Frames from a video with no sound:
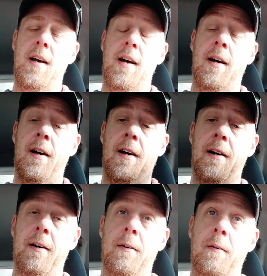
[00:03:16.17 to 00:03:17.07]

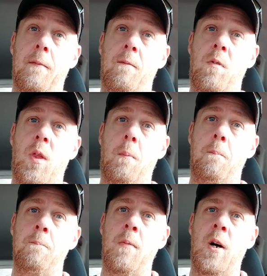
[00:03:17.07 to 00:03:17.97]
uh,
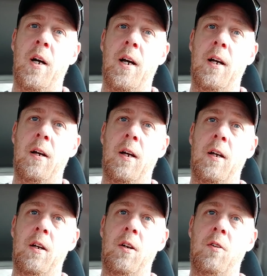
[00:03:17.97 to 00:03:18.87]

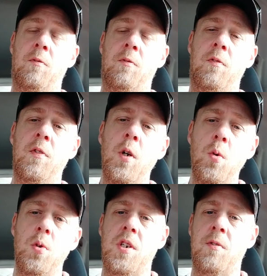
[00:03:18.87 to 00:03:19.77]
my
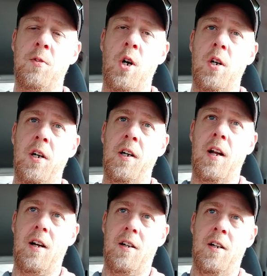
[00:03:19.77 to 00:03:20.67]
views have gone
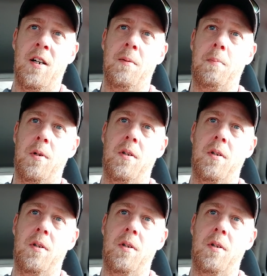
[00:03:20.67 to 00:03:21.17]
up